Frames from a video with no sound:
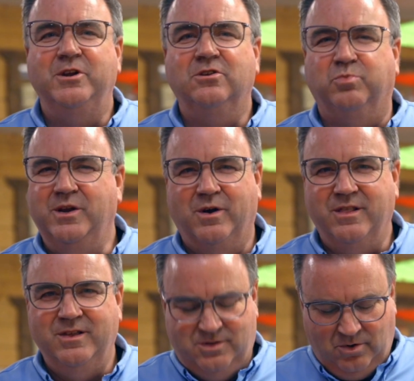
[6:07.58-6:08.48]
just read one
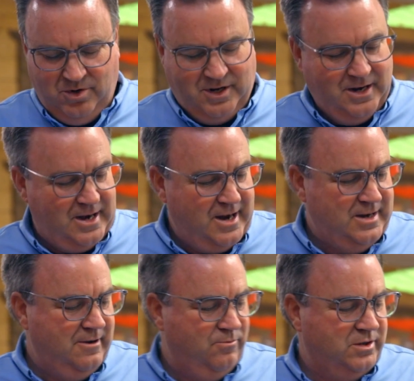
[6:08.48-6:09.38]
of these so you get an
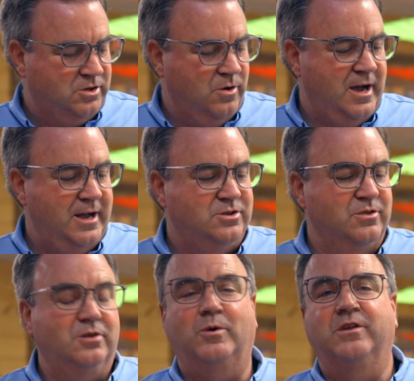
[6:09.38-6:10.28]
idea of what's going on. So
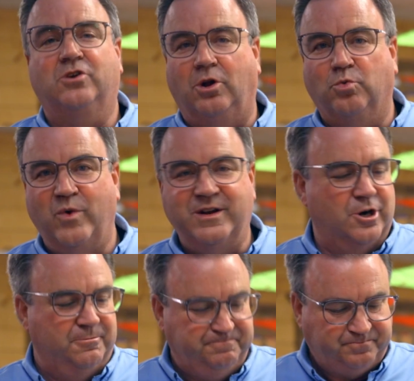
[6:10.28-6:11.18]
this one is called
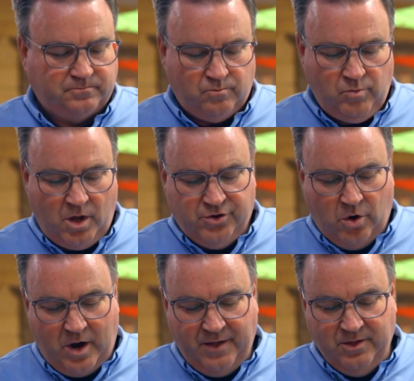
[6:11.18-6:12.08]
Winter.
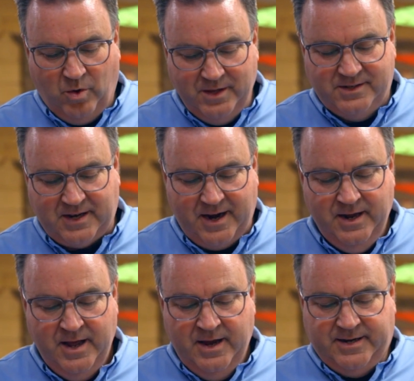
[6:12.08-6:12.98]
So on the one side,
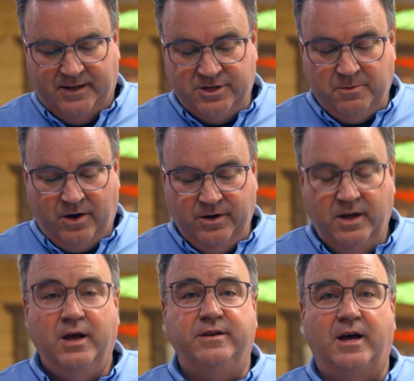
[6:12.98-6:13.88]
tell us about
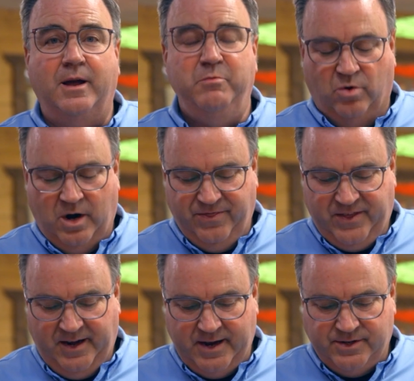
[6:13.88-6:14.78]
a time you were on
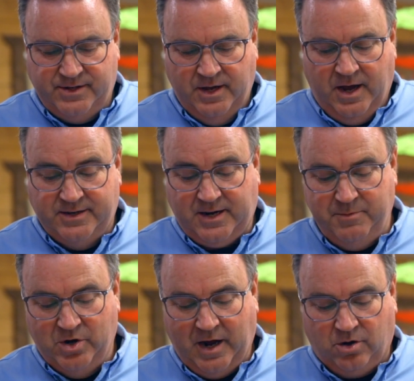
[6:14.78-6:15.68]
thin ice, a
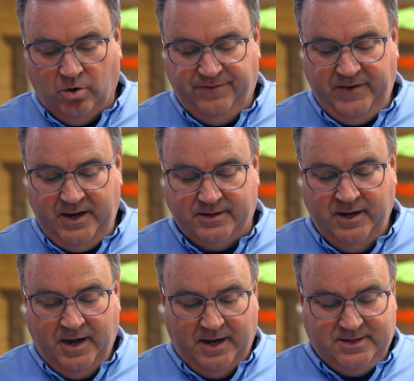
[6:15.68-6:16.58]
time you got cold feet,
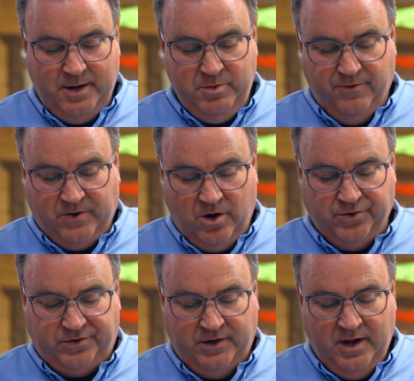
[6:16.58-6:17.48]
a time you
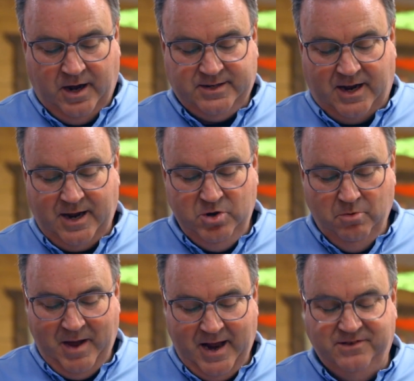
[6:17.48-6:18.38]
froze, a time you
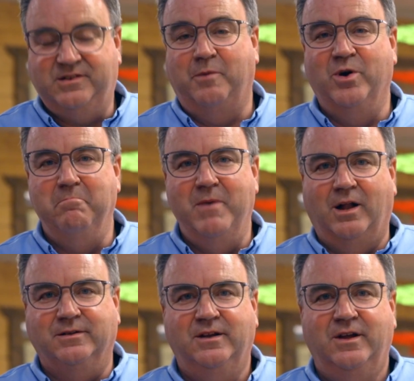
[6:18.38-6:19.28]
made someone melt.